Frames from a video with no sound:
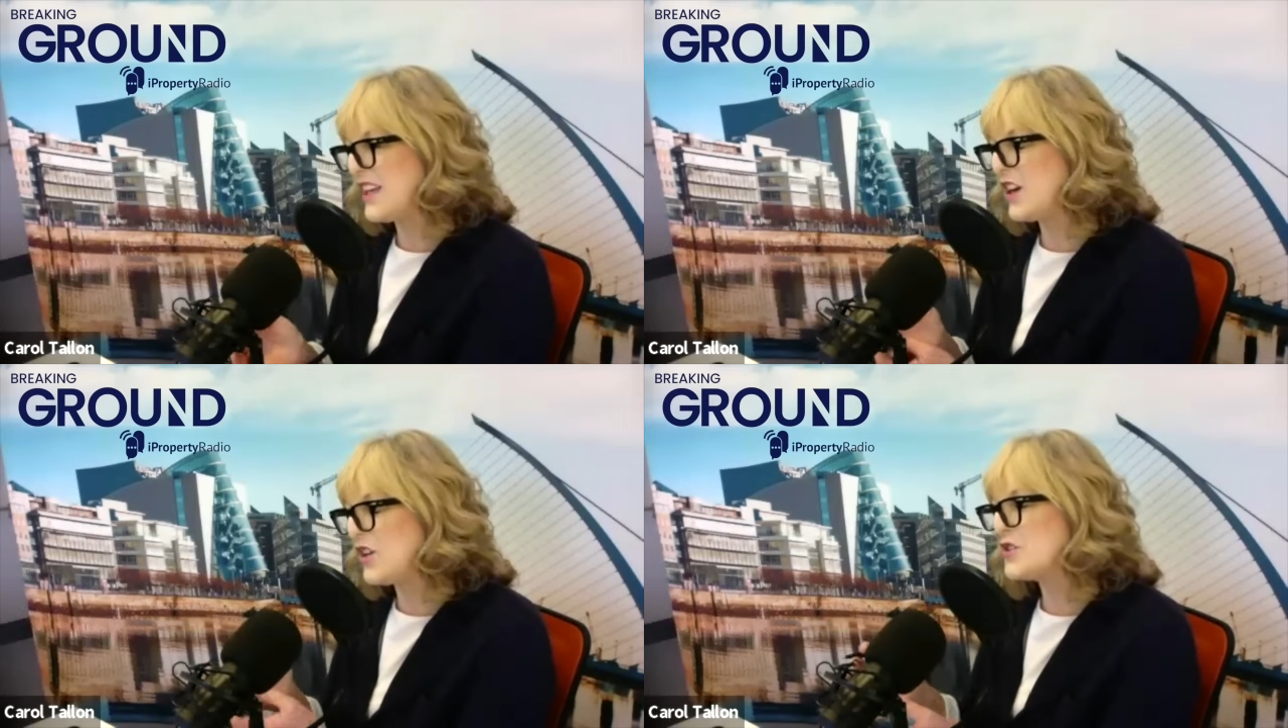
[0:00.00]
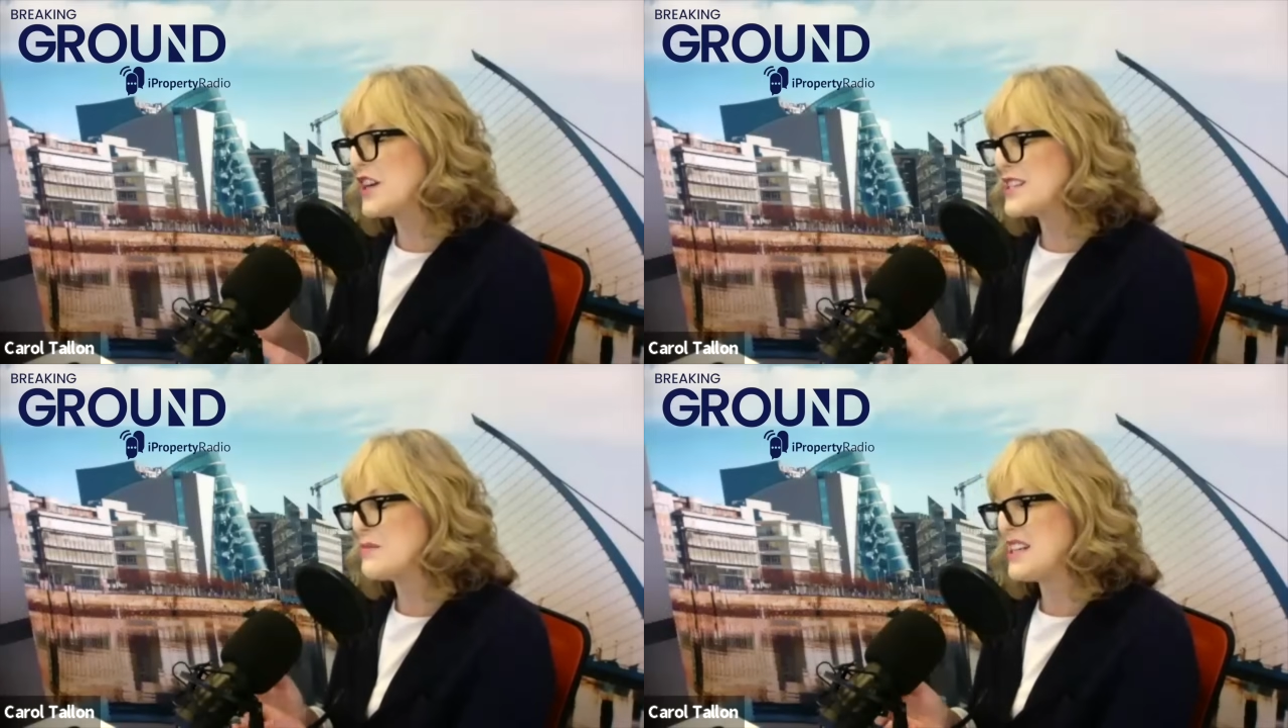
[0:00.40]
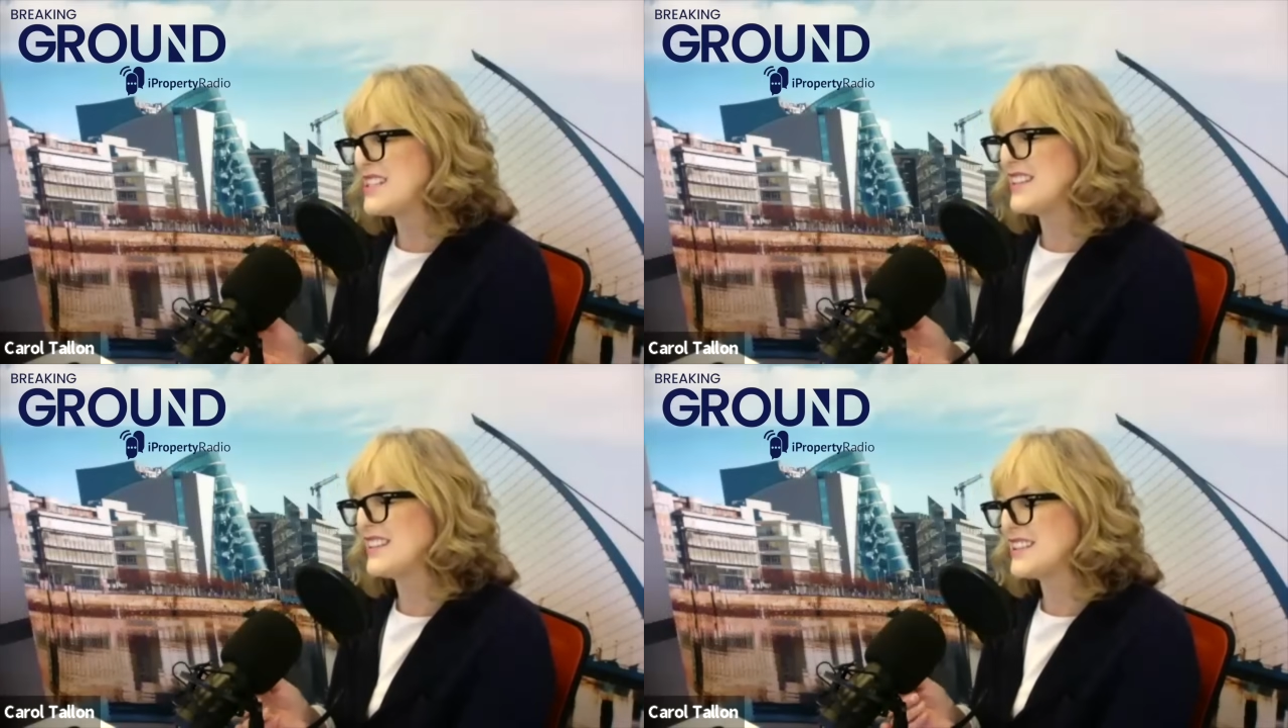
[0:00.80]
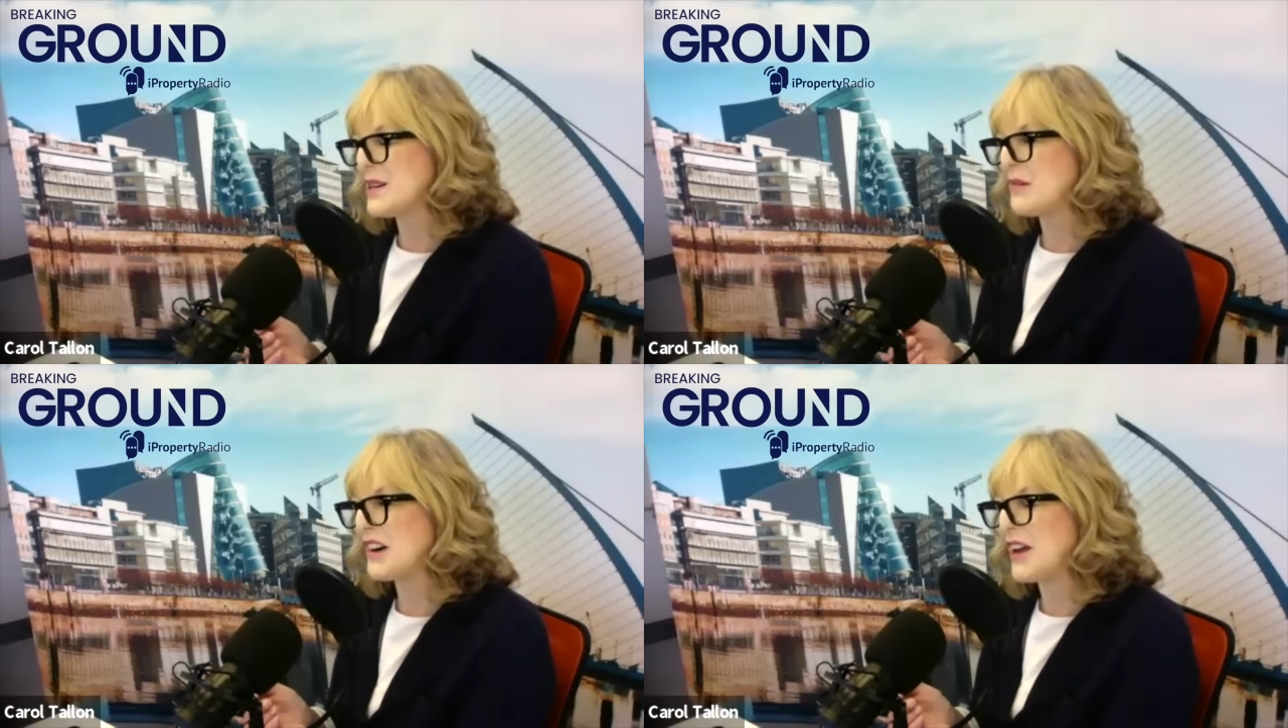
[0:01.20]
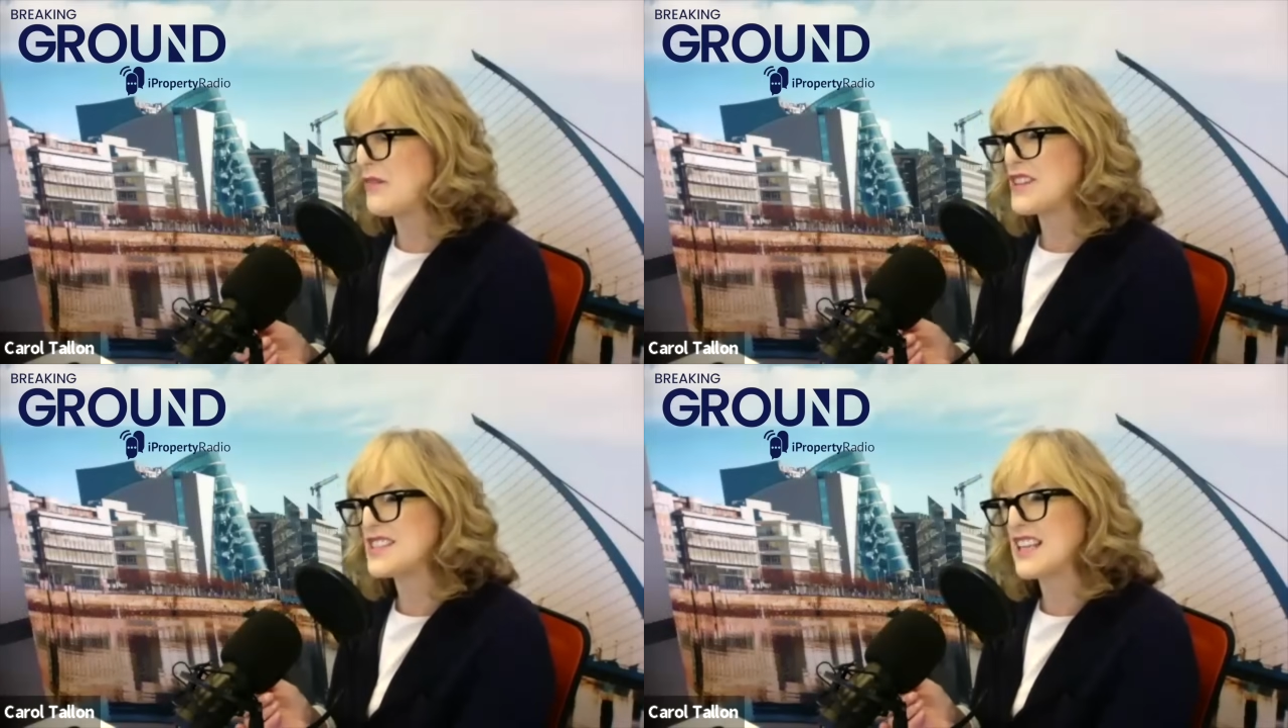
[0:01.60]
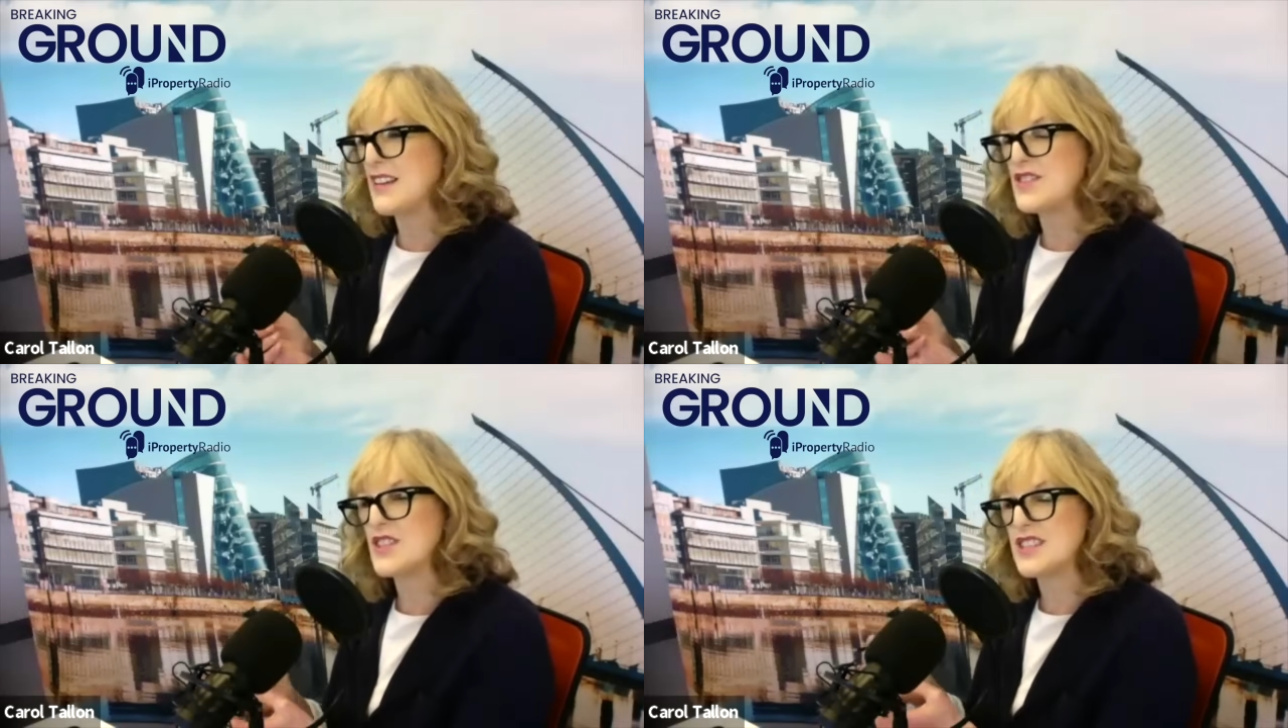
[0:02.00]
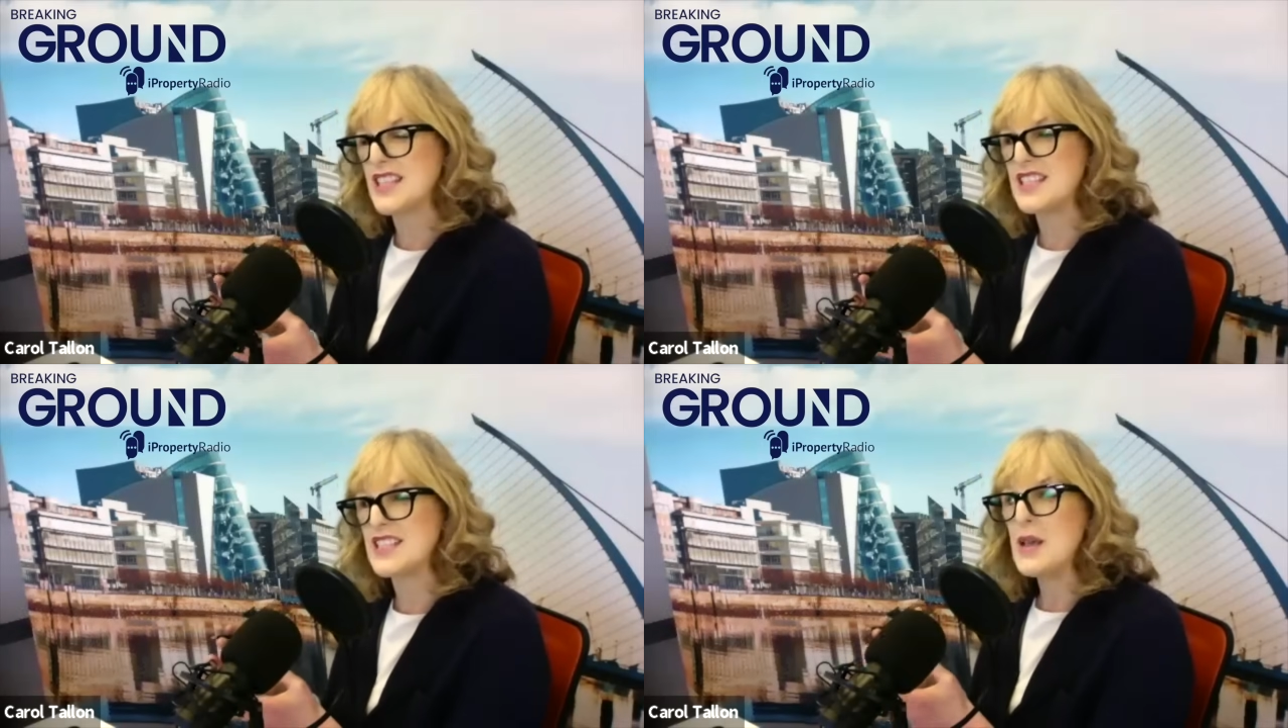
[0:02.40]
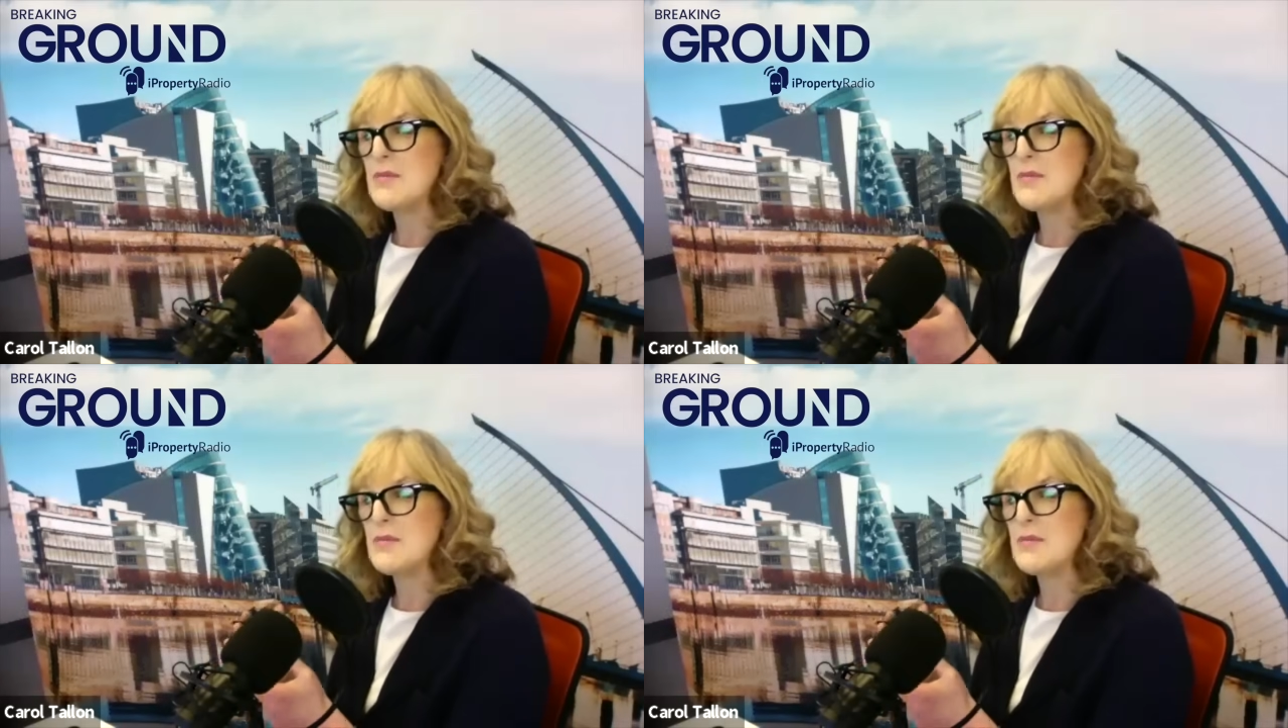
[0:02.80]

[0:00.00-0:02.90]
underestimating the demographics gives us this